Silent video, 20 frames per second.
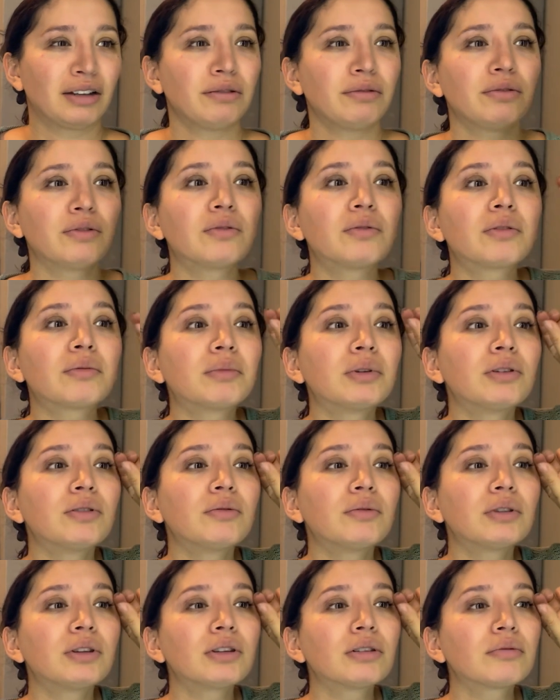don't know what I'm gonna do
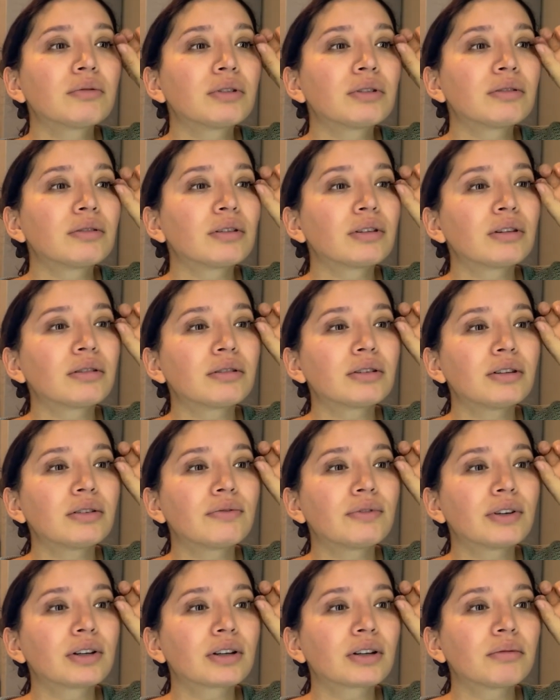with this one. Let's see if
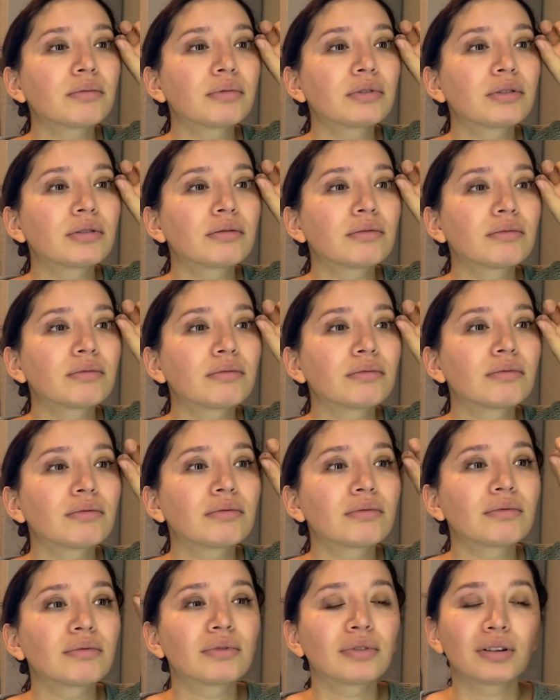it comes.
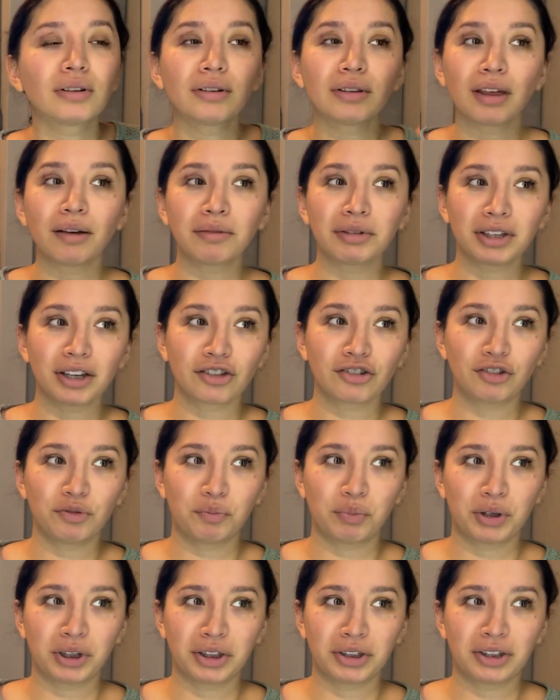Oh, that one's actually
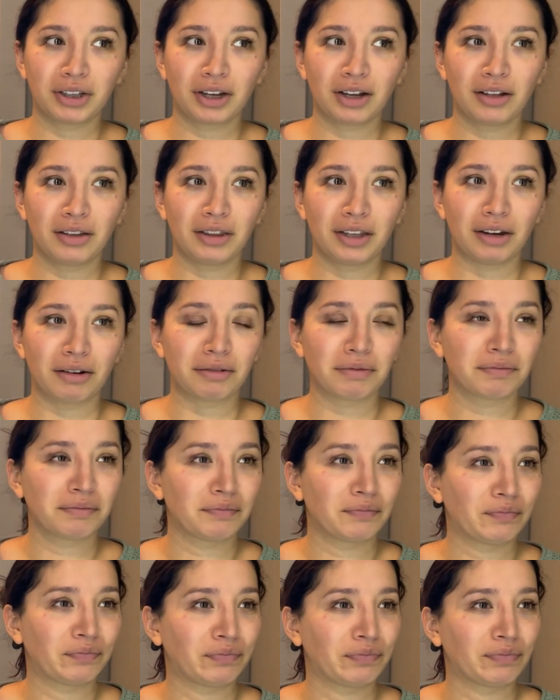pretty stuck on there.
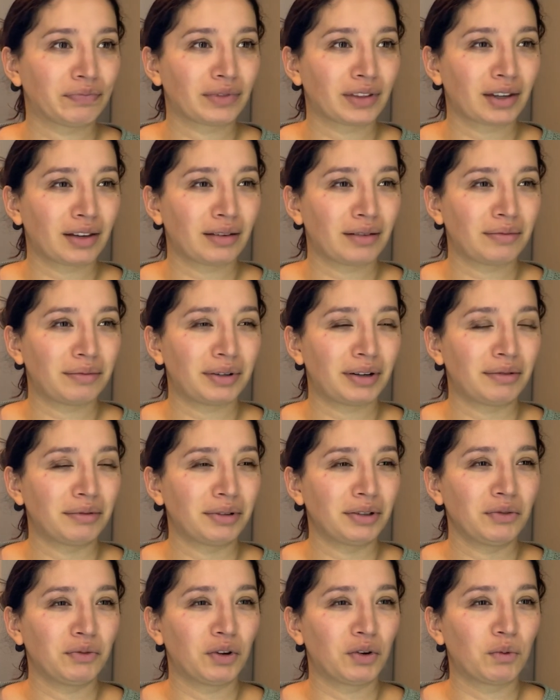I don't
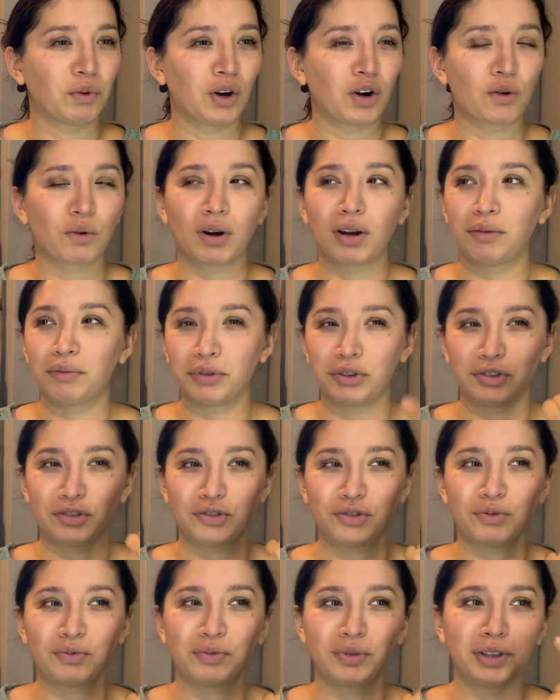really want to walk around with
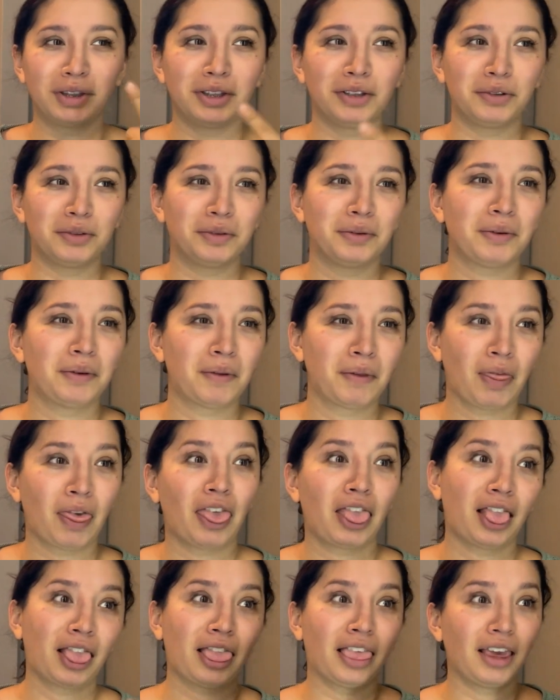just one little
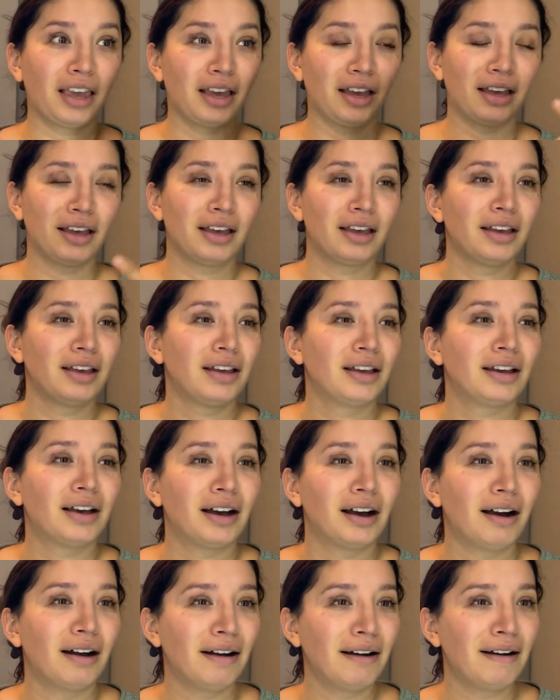thing.
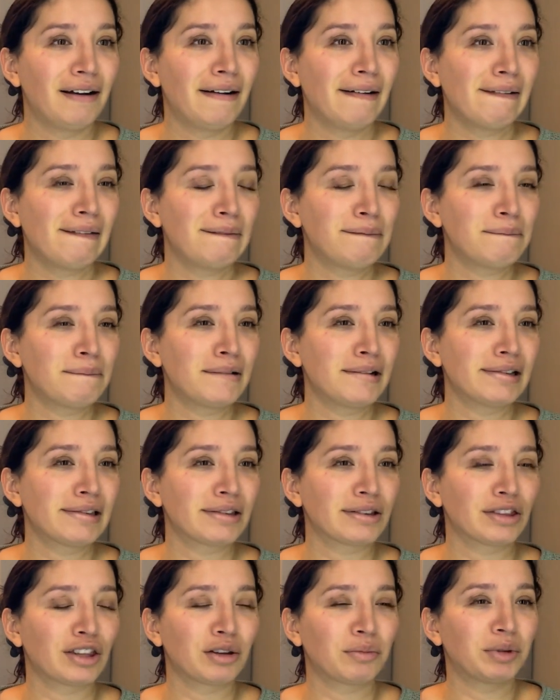So I
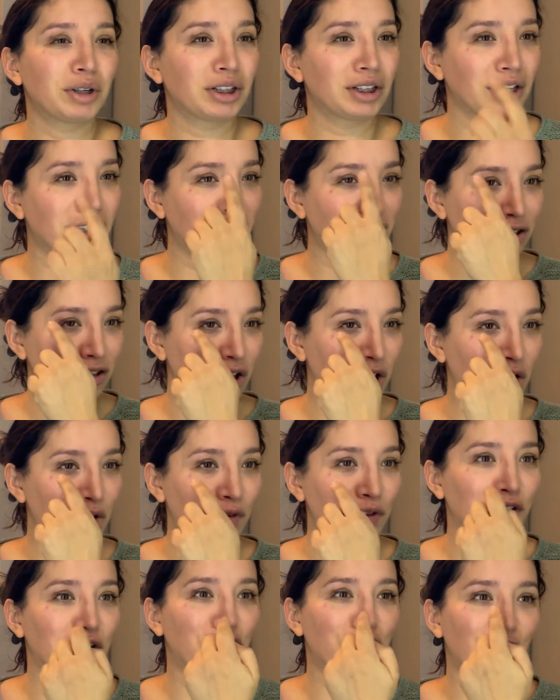think I'm gonna take this off
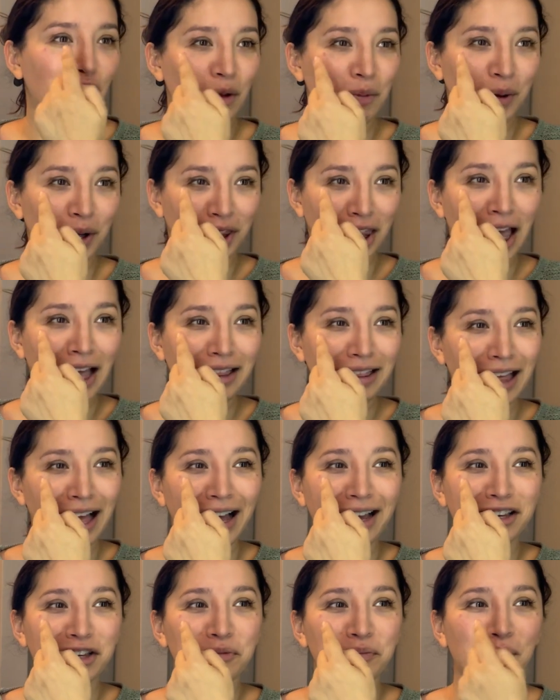and then try to put that
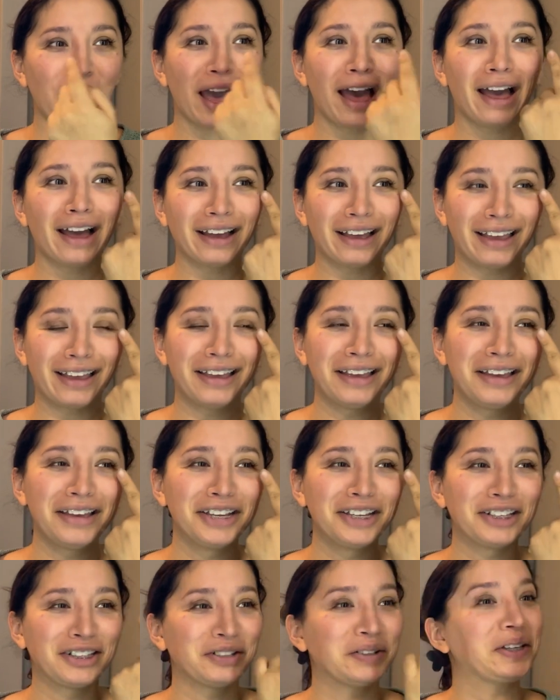lash back
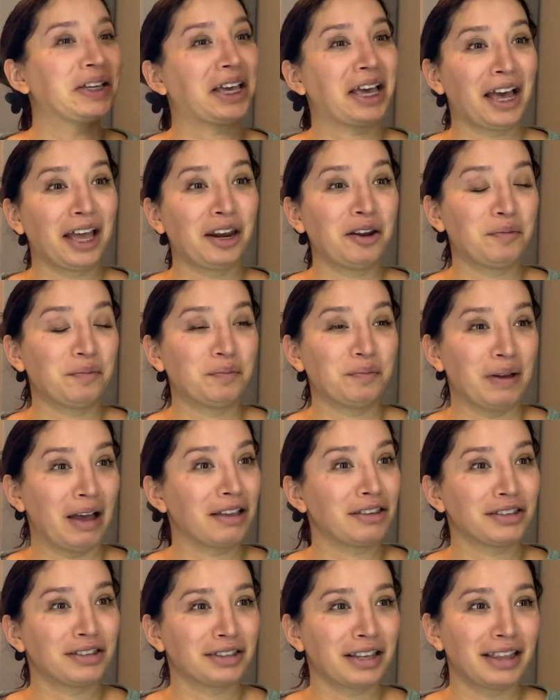so it kind of
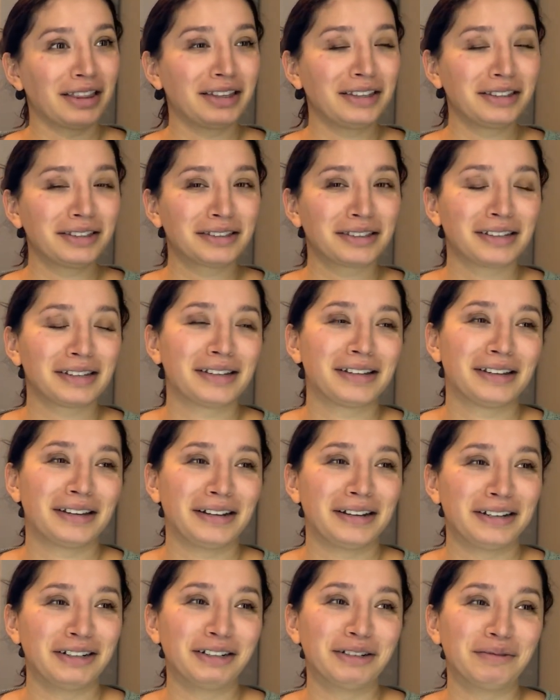matches at least.
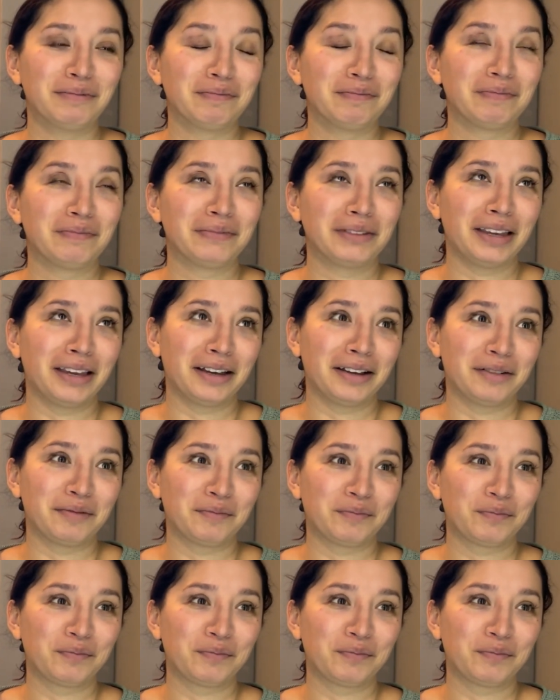Yeah,